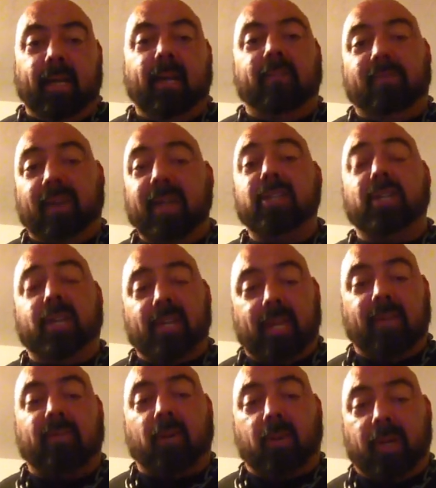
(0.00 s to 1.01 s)
And eventually
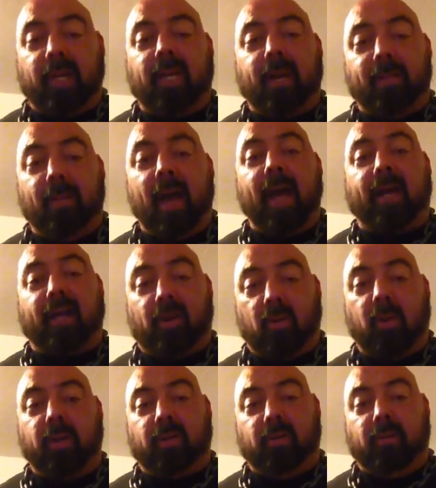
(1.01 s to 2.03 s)
it's going to come back and
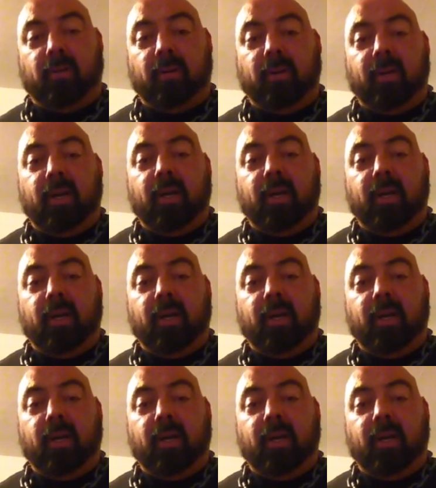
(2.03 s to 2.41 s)
haunt you.